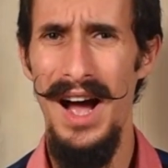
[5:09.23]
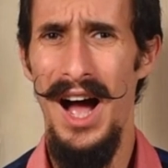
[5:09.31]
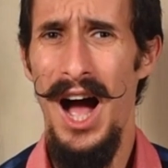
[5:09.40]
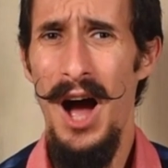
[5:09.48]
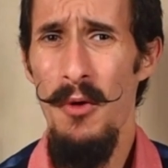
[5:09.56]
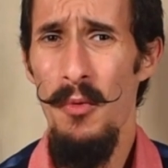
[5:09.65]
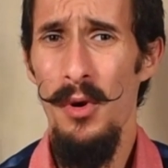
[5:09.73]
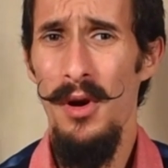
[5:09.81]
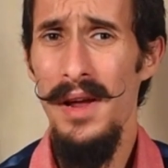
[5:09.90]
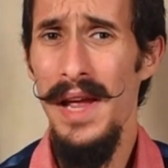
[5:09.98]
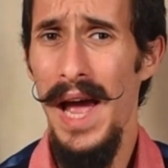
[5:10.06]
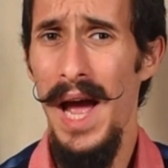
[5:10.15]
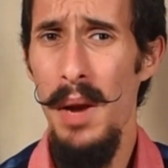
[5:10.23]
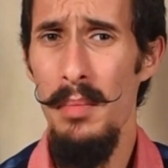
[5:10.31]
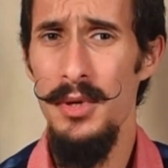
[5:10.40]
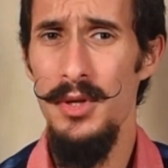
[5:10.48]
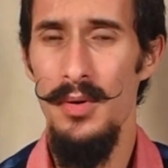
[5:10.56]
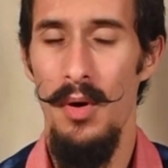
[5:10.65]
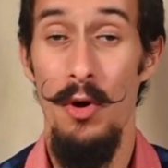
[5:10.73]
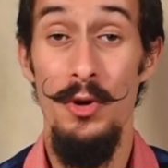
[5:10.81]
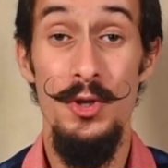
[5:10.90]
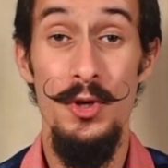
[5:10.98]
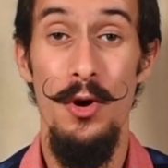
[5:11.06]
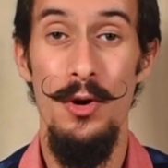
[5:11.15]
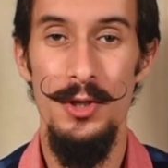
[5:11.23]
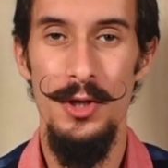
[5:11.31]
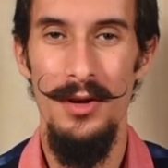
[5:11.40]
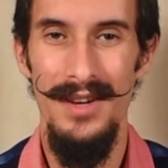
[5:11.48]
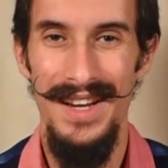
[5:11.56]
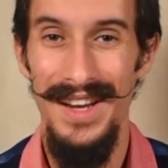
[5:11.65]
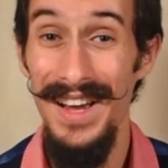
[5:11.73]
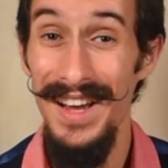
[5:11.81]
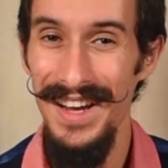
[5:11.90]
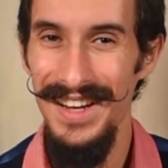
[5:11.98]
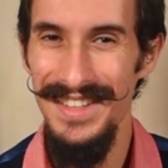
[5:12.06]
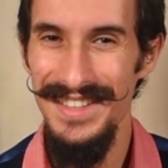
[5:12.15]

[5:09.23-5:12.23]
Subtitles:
how will I help you on your journey, eh?